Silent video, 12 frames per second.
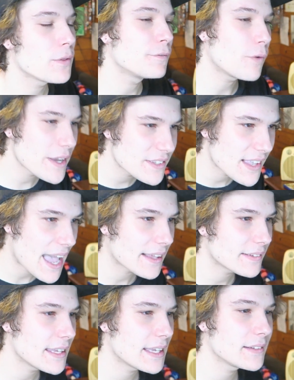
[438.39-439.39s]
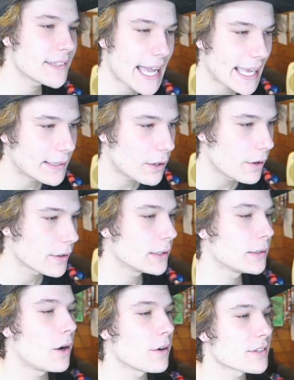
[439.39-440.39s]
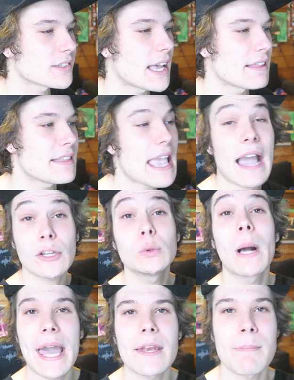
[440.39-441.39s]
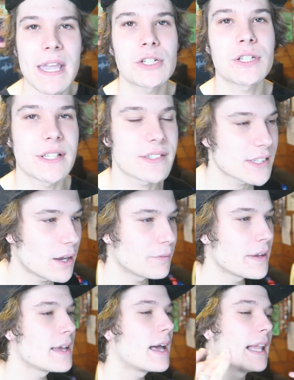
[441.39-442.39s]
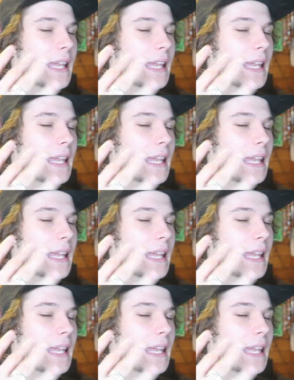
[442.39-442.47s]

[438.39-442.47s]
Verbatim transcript: both voice acting, dialogue, alongside the actual animation itself.